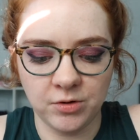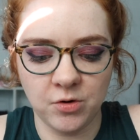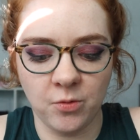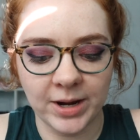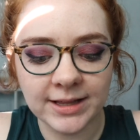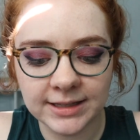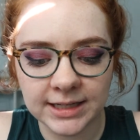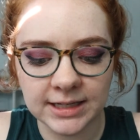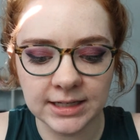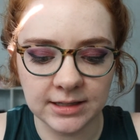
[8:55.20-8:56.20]

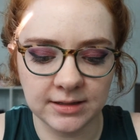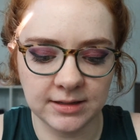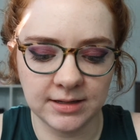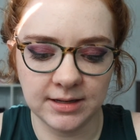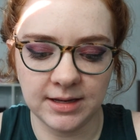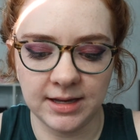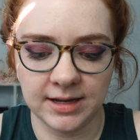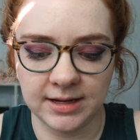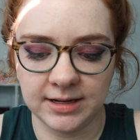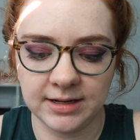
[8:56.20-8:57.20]
quickly
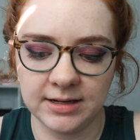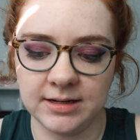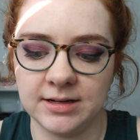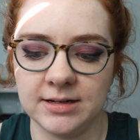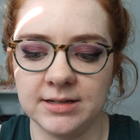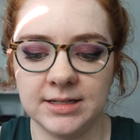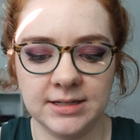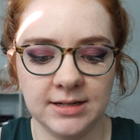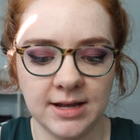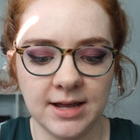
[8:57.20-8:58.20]
and
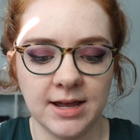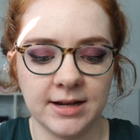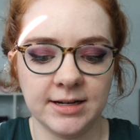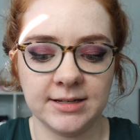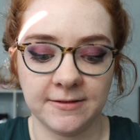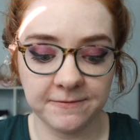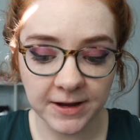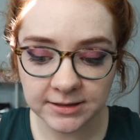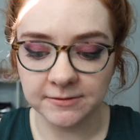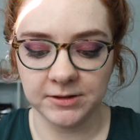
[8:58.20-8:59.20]
as
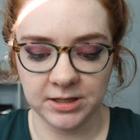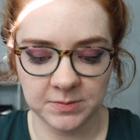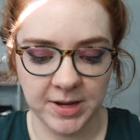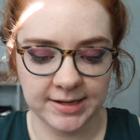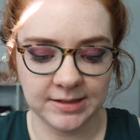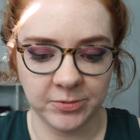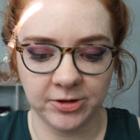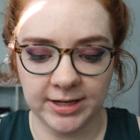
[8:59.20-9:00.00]
effectively as possible.